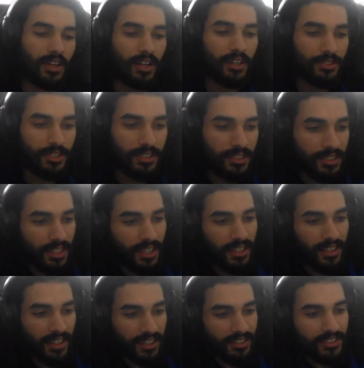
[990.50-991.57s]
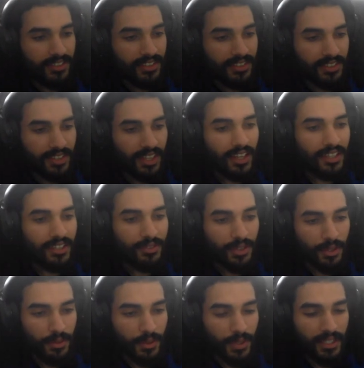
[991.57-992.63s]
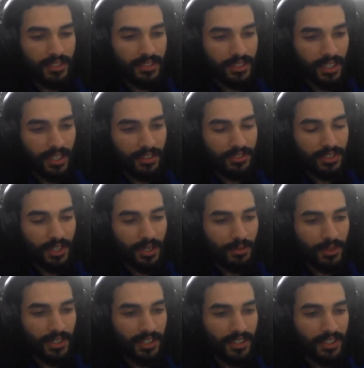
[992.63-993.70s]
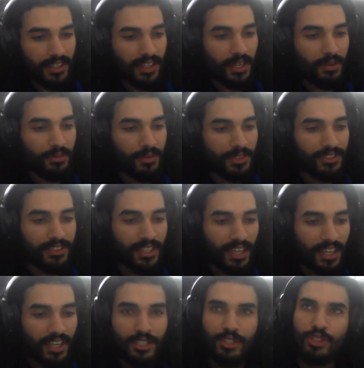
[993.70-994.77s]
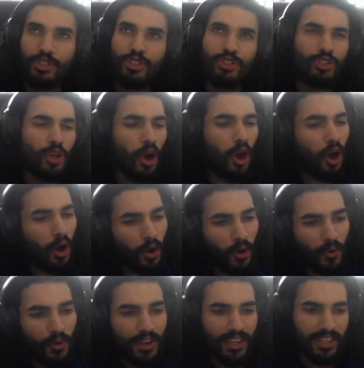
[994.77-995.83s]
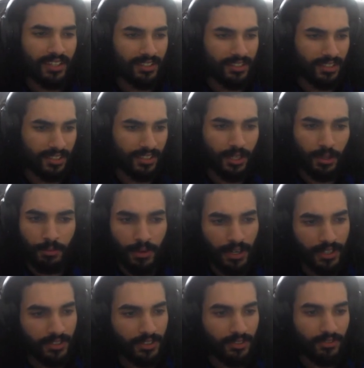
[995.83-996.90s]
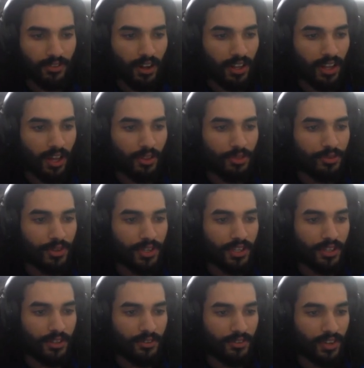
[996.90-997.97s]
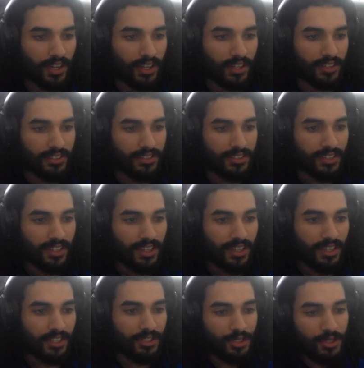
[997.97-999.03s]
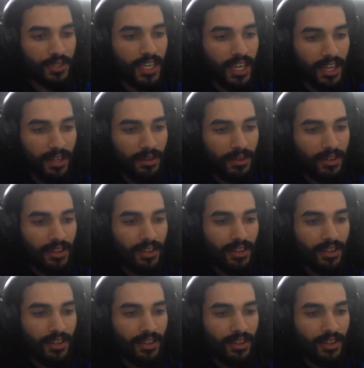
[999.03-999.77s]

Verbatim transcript: I'll just say, like, real quick, save scumming in the game is so easy compared to Fallout 3 and New Vegas, because you can't.